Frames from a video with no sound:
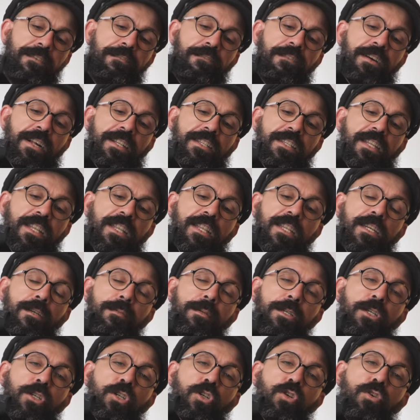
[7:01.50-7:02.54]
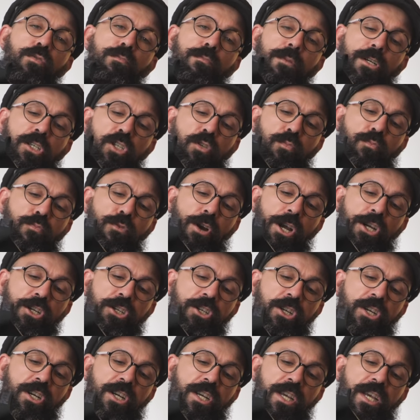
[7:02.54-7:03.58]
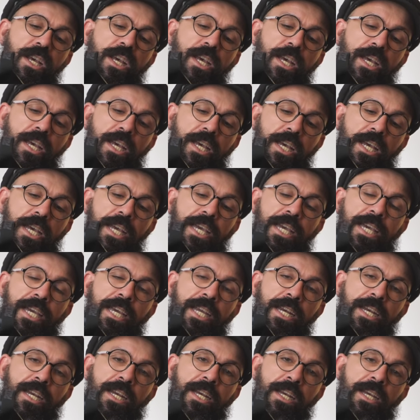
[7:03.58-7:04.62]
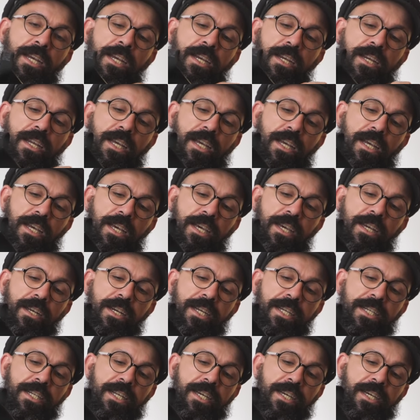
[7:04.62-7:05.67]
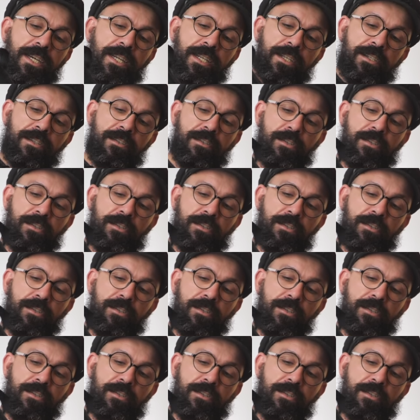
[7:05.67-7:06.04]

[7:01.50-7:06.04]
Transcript: of felt a little bit too much pressure in here in the heel.